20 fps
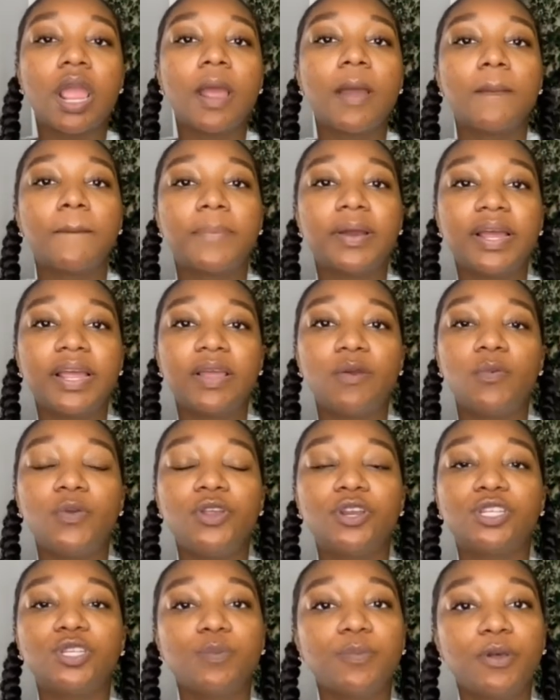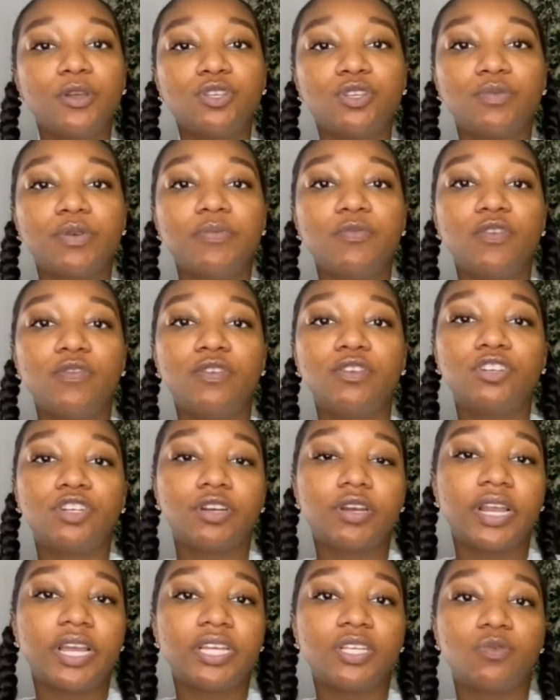But you're supposed to remove the
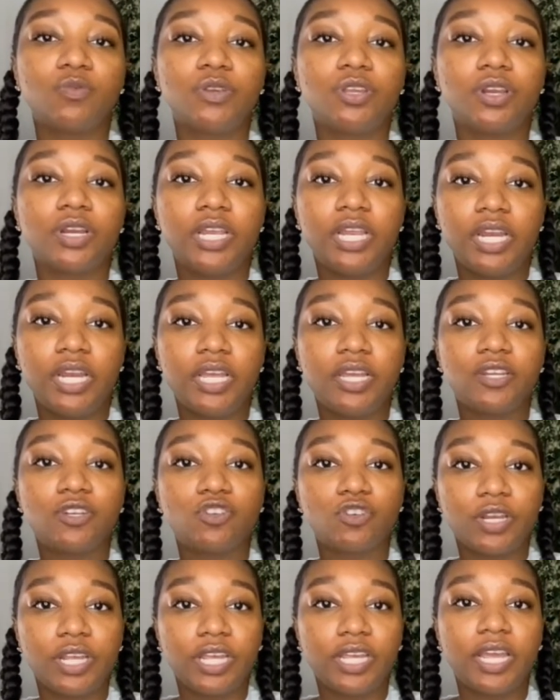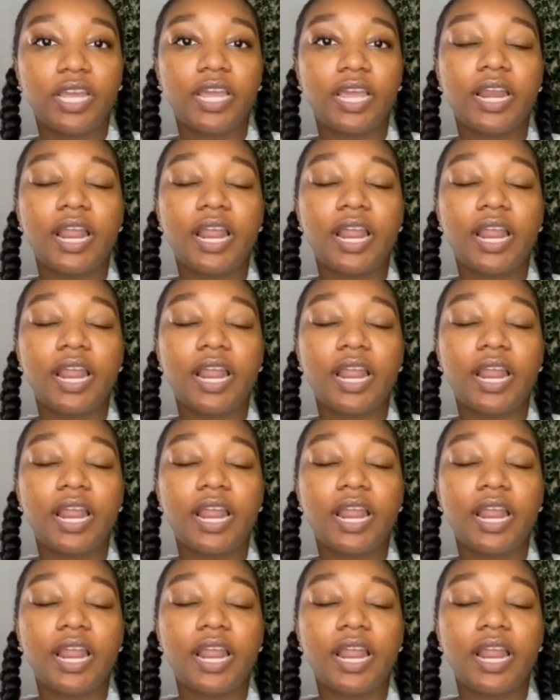trays when you're eating and drinking. And